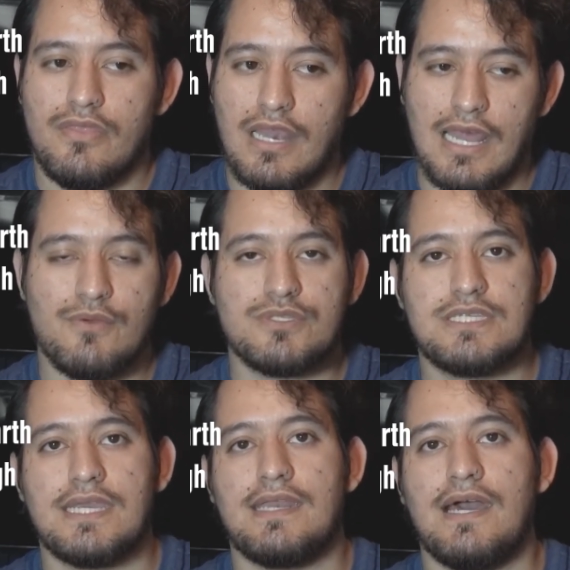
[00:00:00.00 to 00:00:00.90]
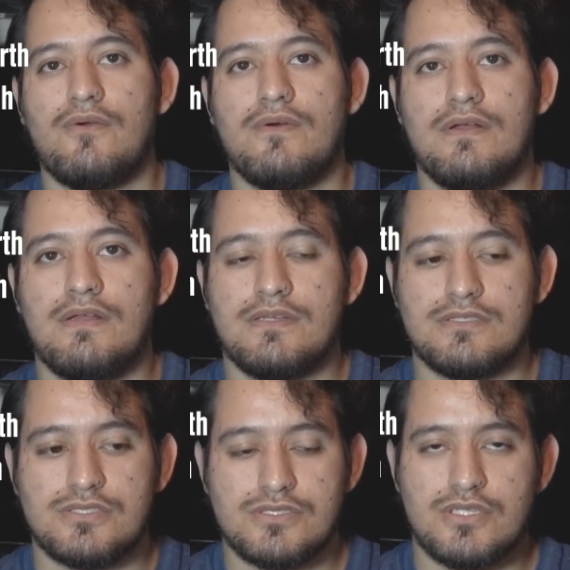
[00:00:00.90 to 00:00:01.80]
The light was taken out,
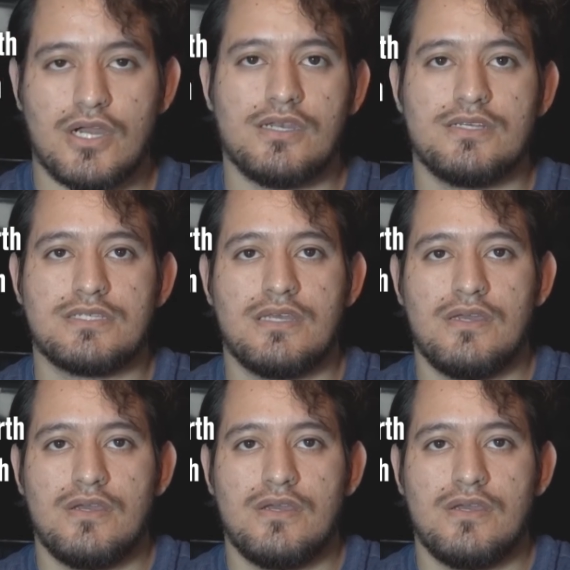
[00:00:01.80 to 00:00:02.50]
darkness